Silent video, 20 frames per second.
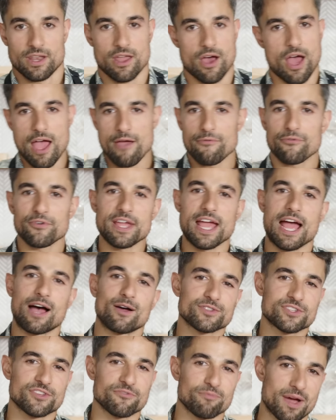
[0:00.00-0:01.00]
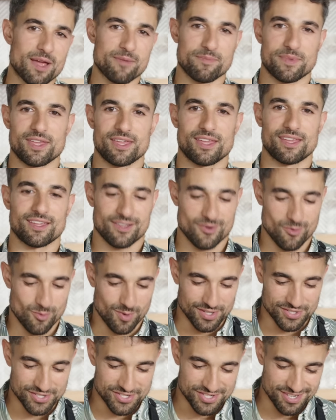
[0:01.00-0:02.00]
Now every ounce of my being
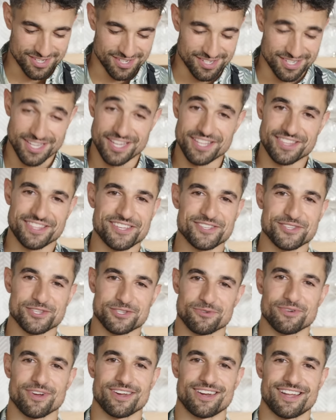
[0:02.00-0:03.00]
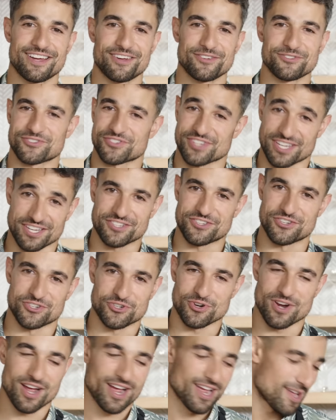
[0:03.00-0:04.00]
wants to eat this right now, just like
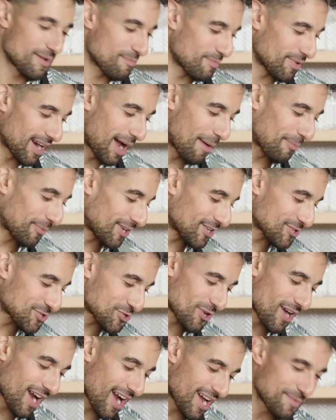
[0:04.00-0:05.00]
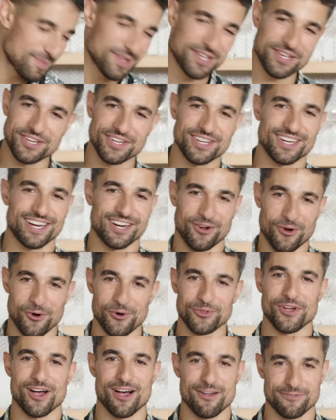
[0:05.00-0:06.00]
to try it, but I'm gonna try to be good and
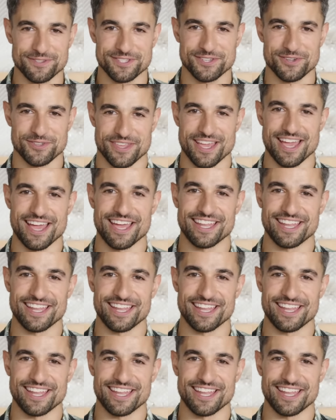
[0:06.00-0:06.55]
hold off until the